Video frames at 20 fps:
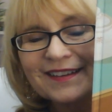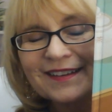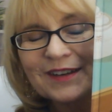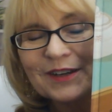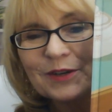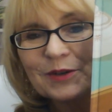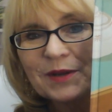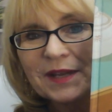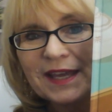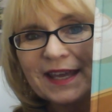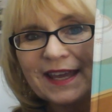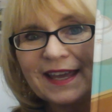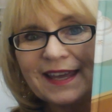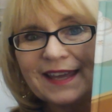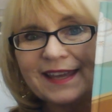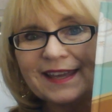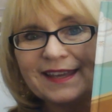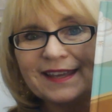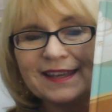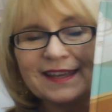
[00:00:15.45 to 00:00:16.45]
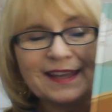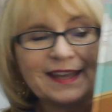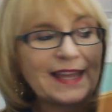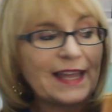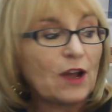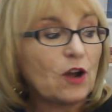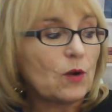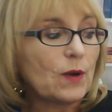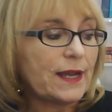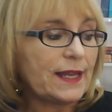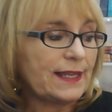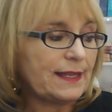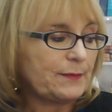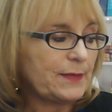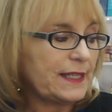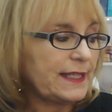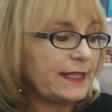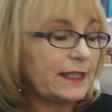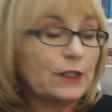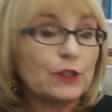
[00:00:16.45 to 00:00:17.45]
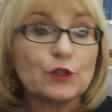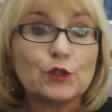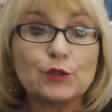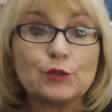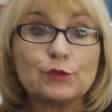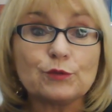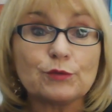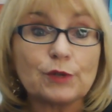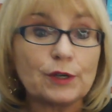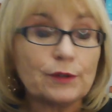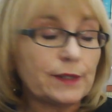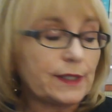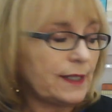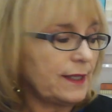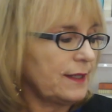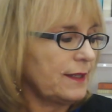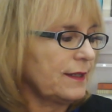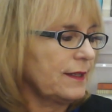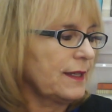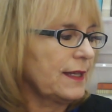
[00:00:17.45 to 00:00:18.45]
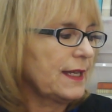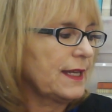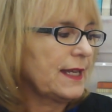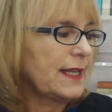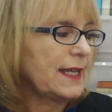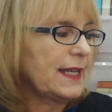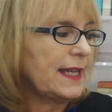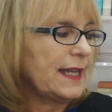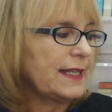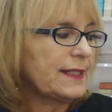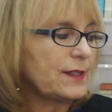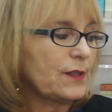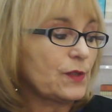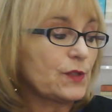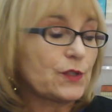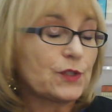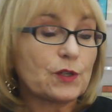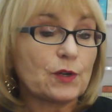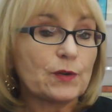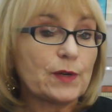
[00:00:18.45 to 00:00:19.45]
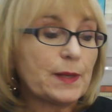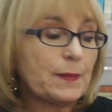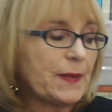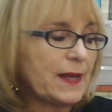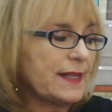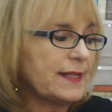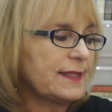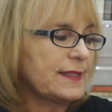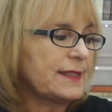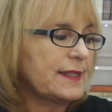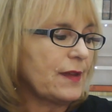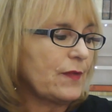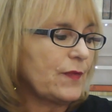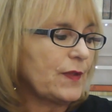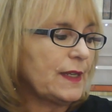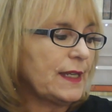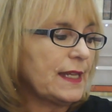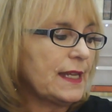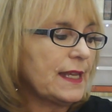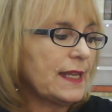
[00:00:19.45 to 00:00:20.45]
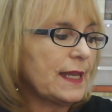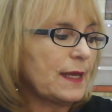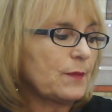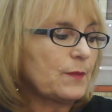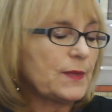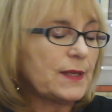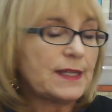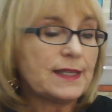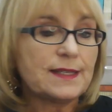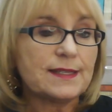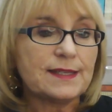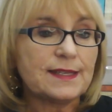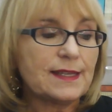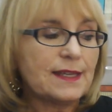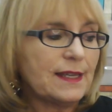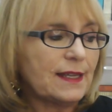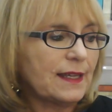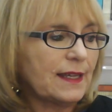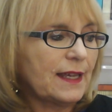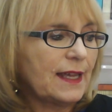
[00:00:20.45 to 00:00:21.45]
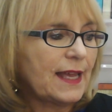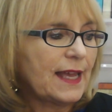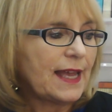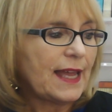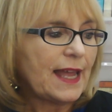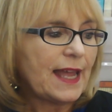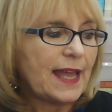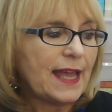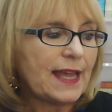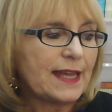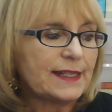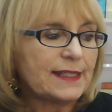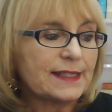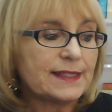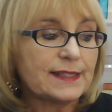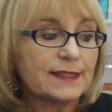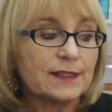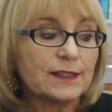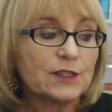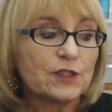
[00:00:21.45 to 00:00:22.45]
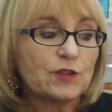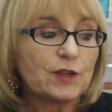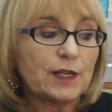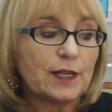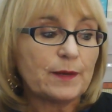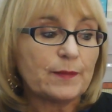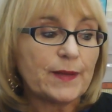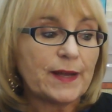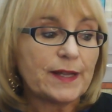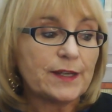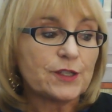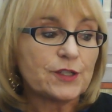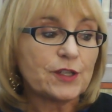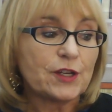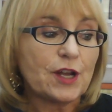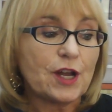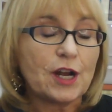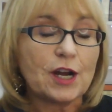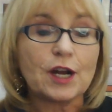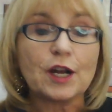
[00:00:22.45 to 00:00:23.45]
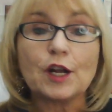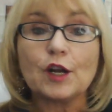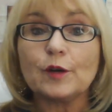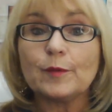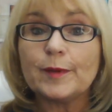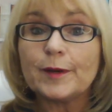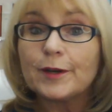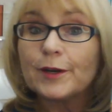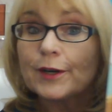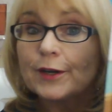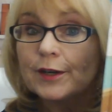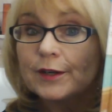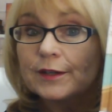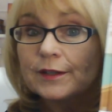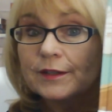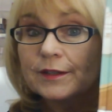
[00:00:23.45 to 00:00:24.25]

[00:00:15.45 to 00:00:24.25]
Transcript: Okay, oh, and let me tell you who wrote it. It's a story by Stephanie Campisi, and it's illustrated by Shahar Kober.